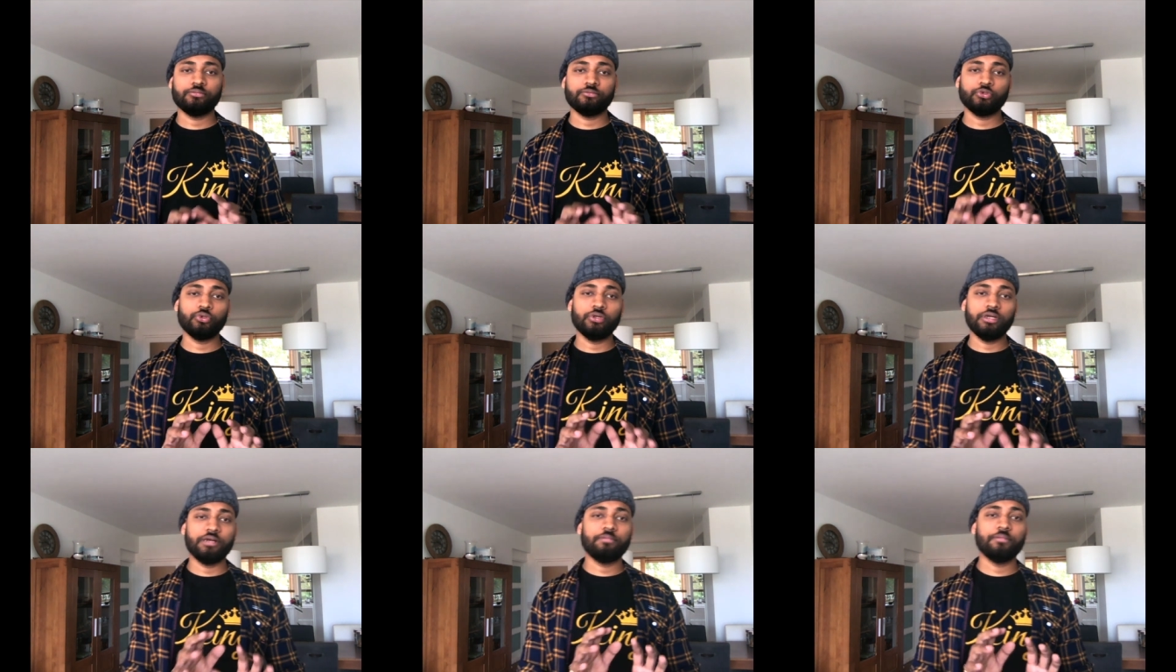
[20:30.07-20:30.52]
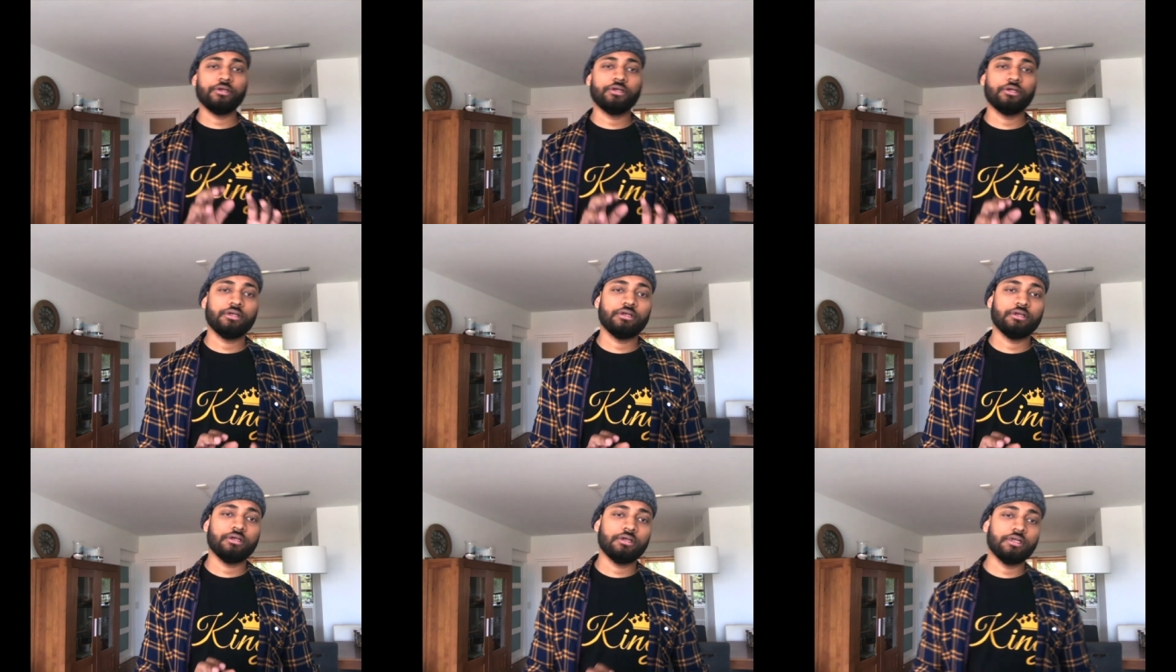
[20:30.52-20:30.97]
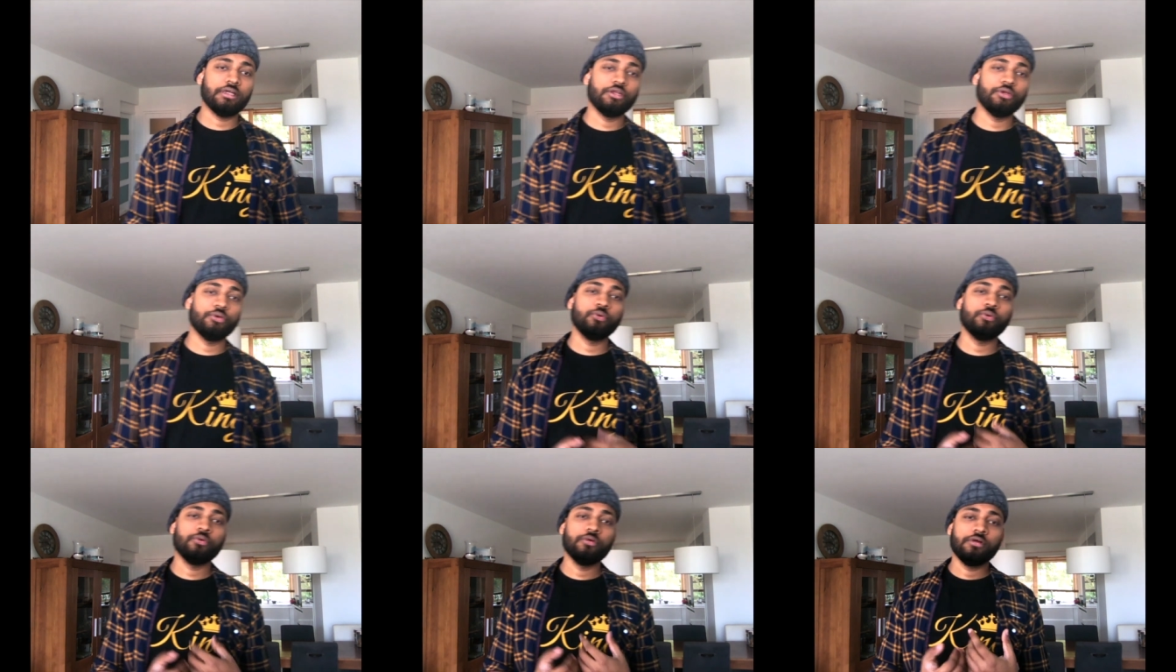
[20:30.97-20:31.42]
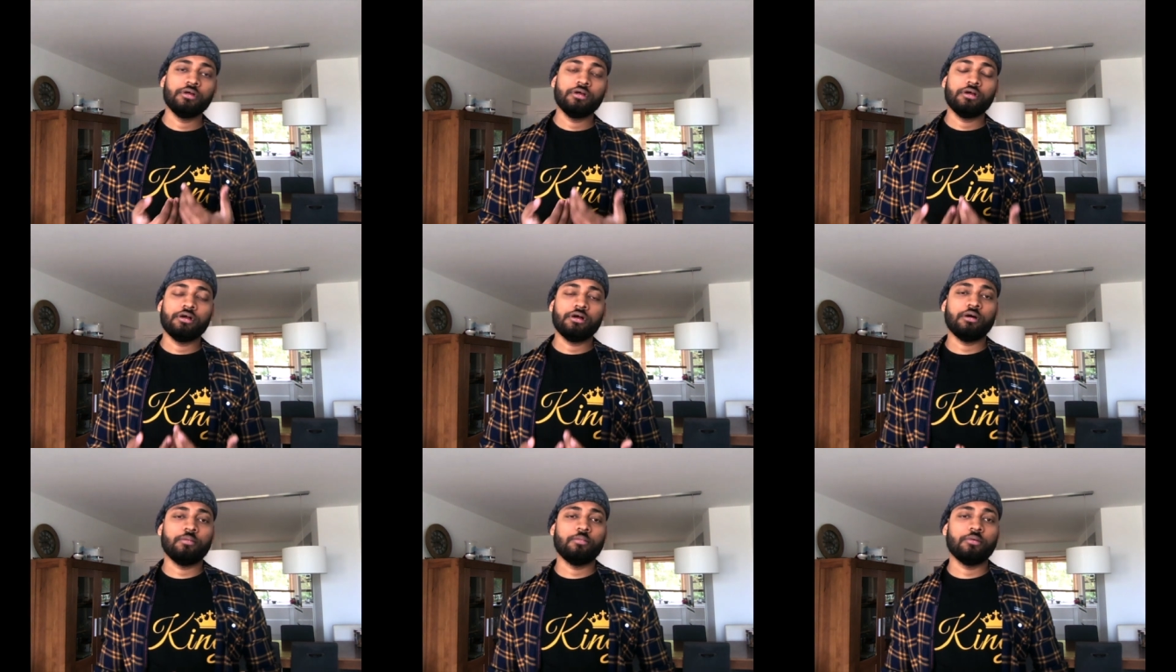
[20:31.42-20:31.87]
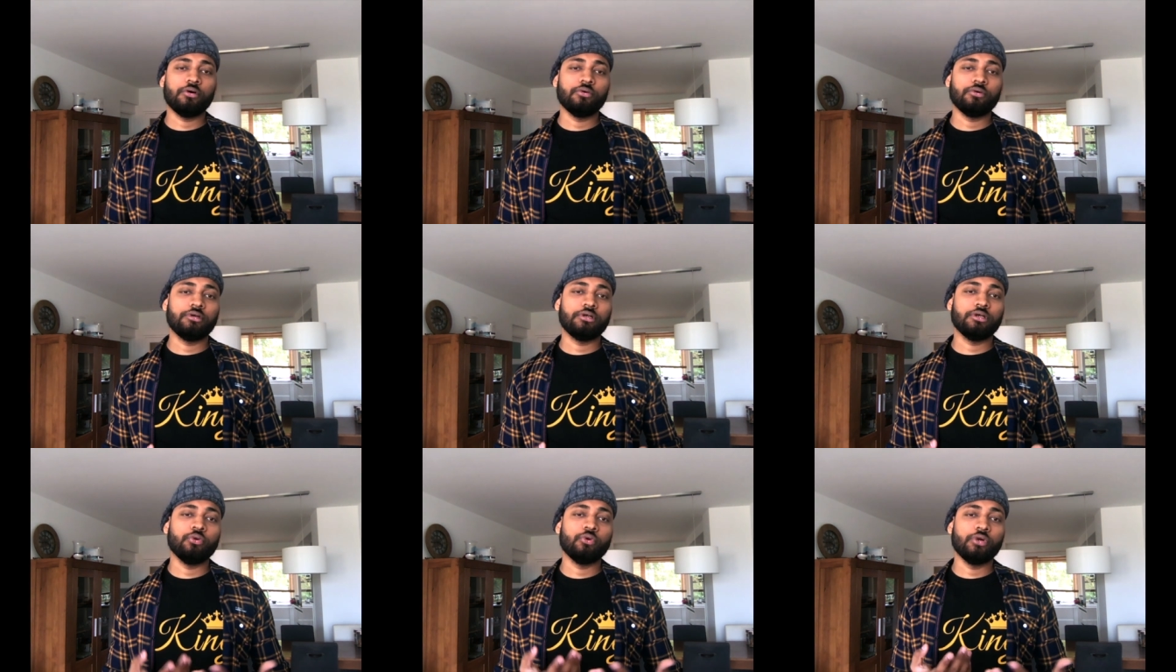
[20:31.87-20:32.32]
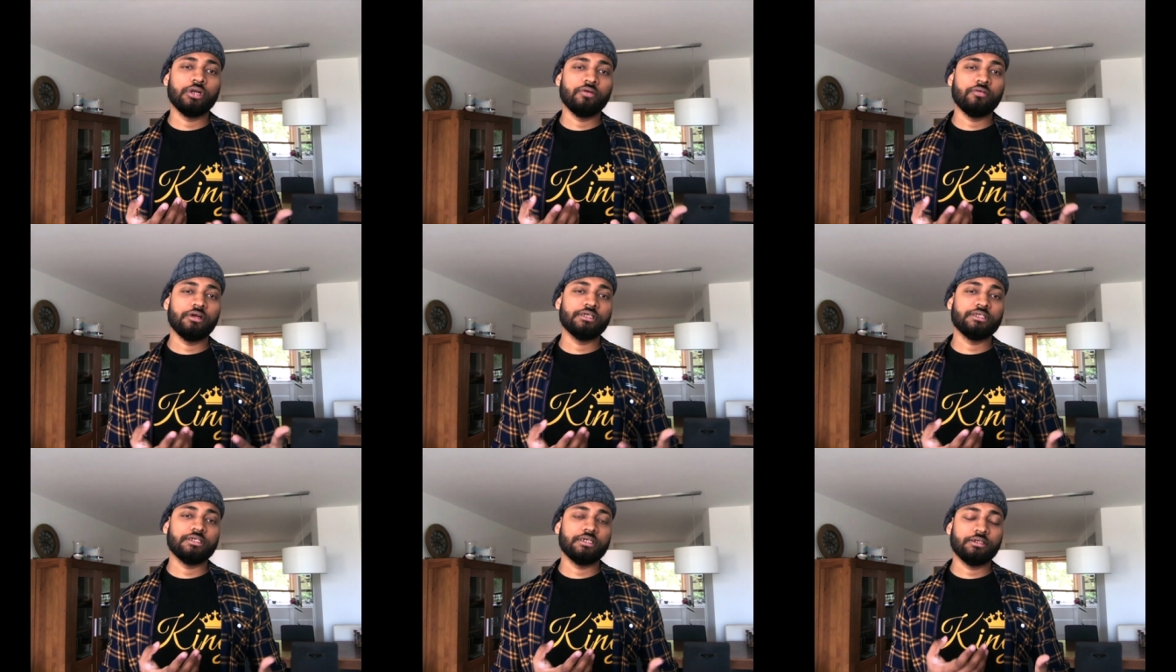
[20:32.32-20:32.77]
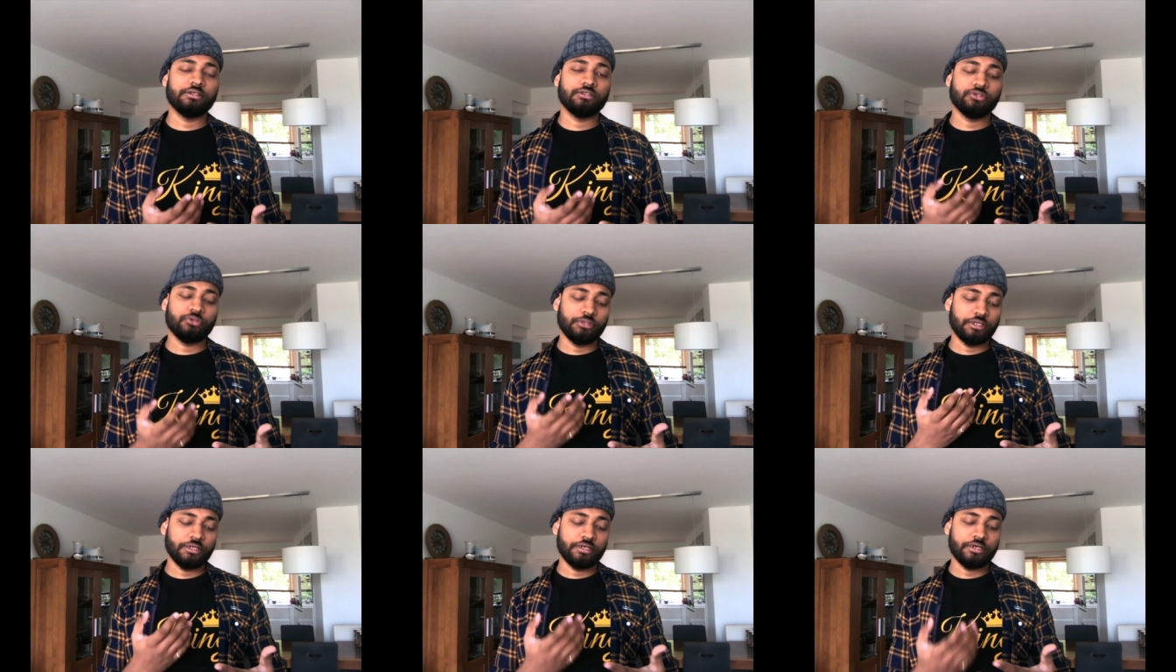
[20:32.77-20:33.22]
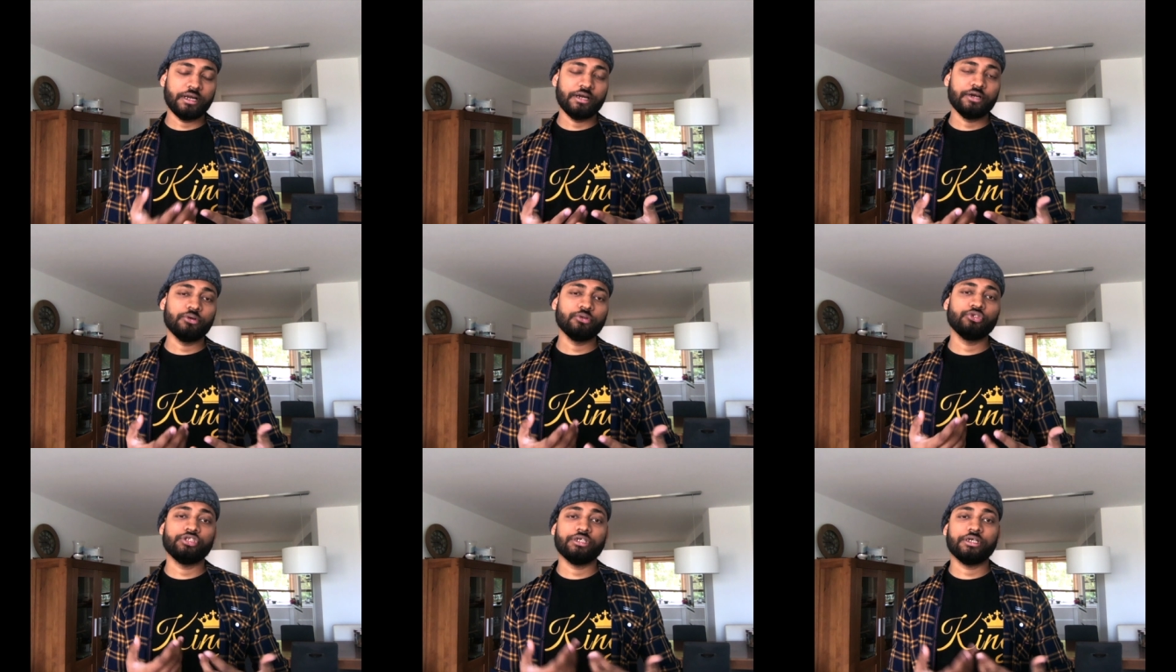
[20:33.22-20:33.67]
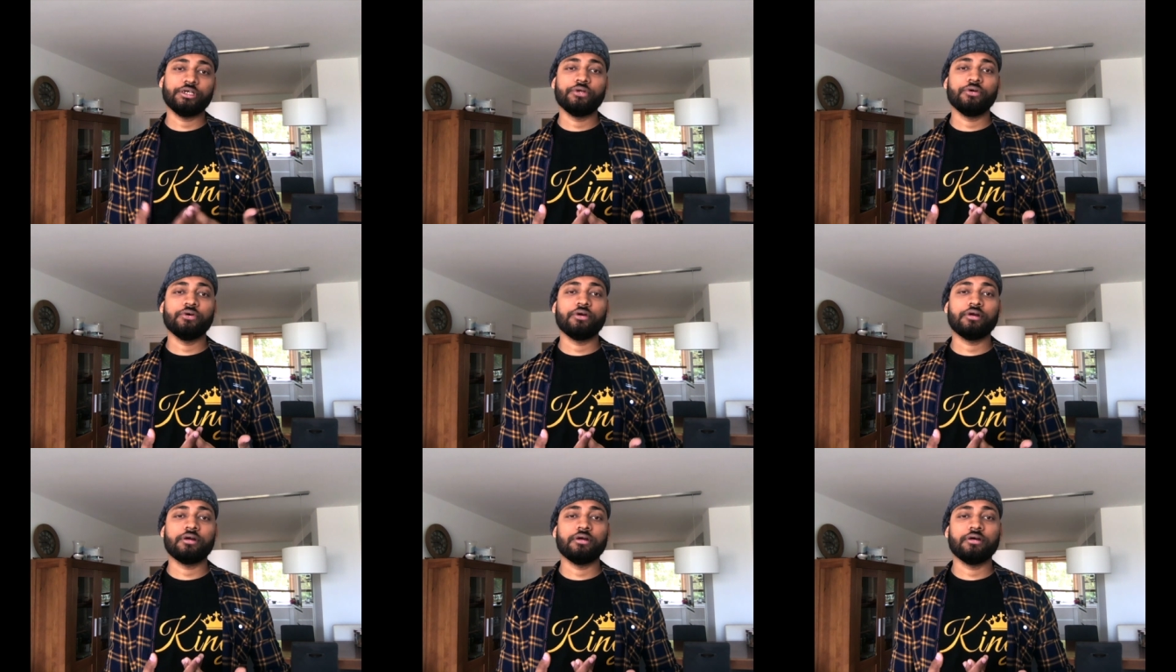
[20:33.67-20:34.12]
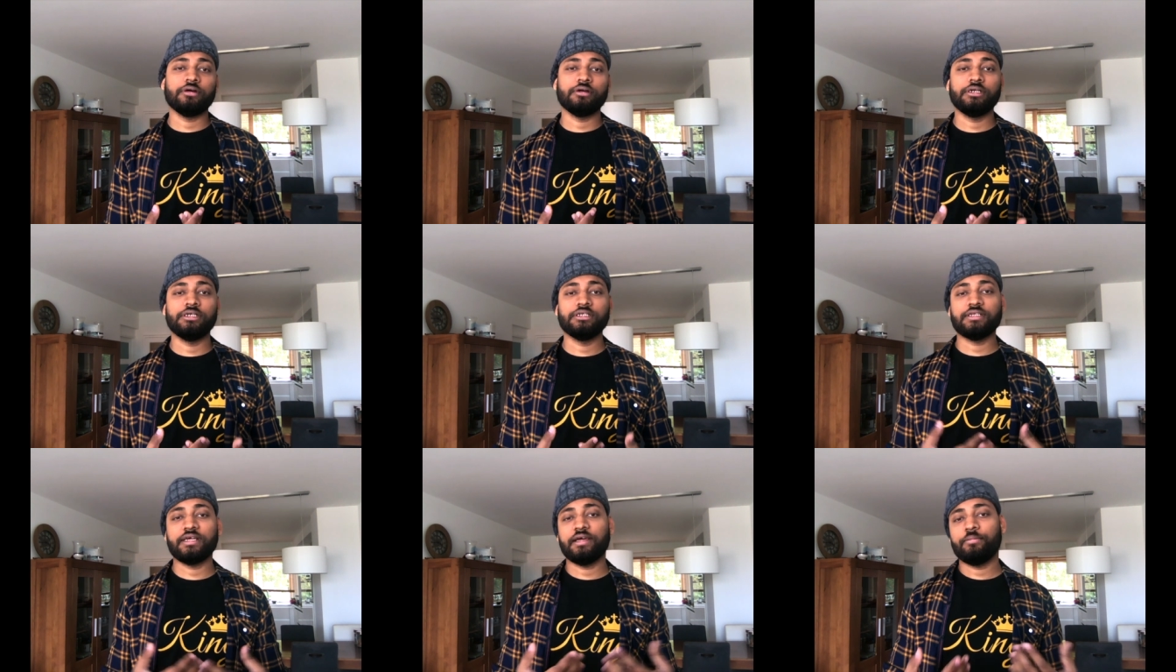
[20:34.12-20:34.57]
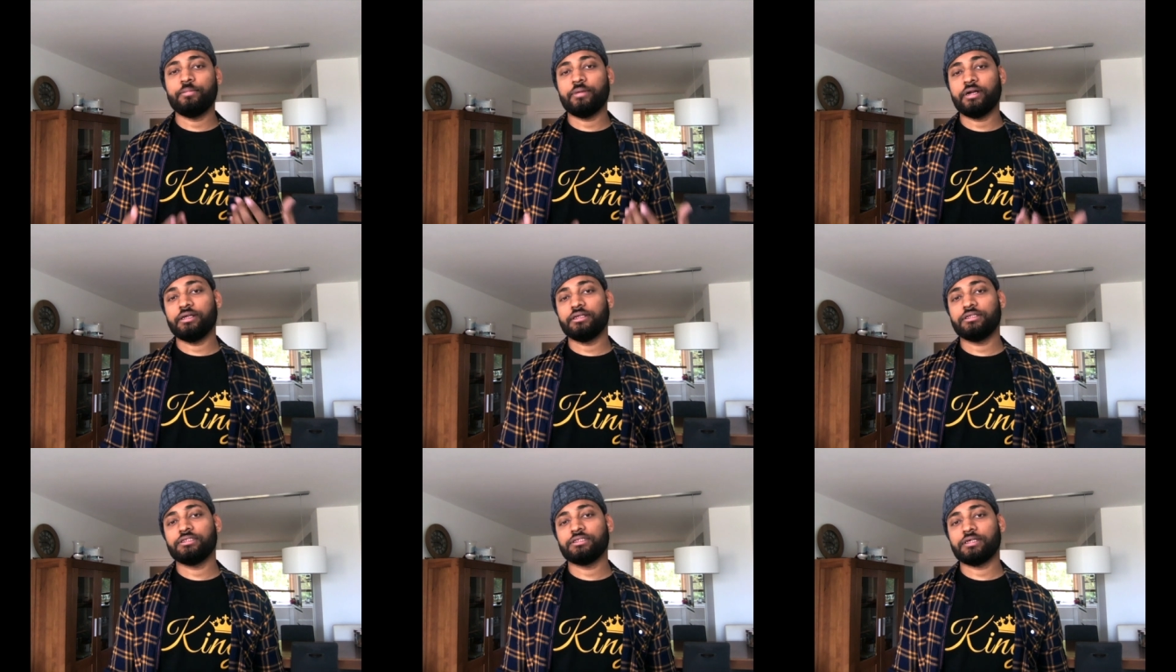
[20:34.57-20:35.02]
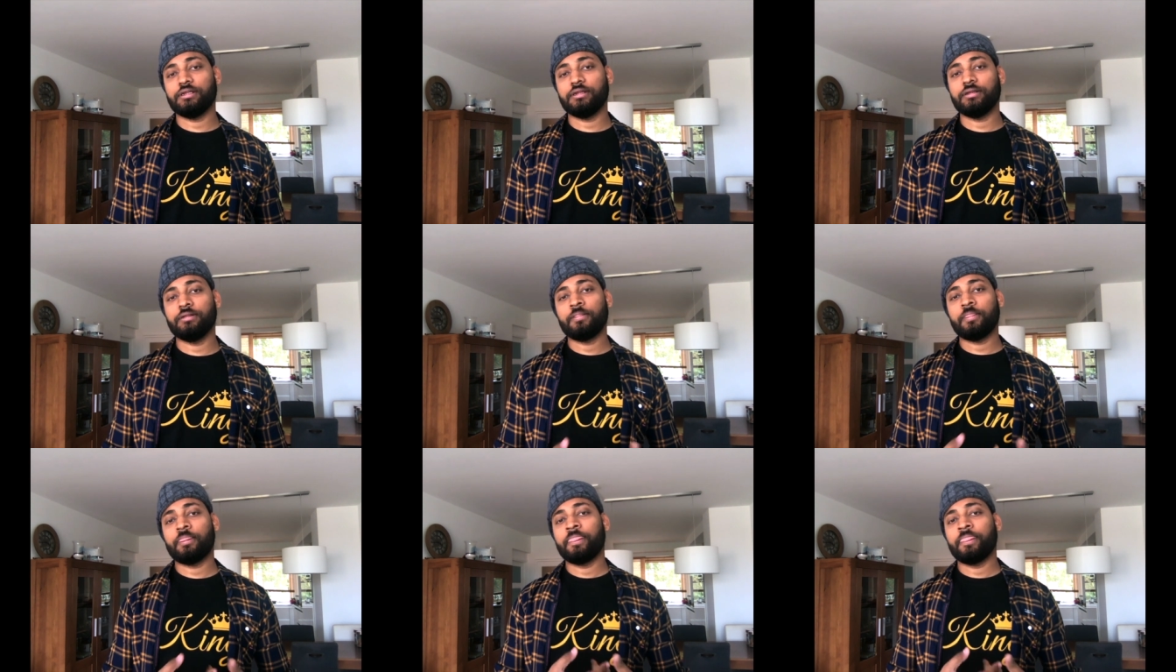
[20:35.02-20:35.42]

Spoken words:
So let me tell you about low level design. So they try to check your design pattern skill.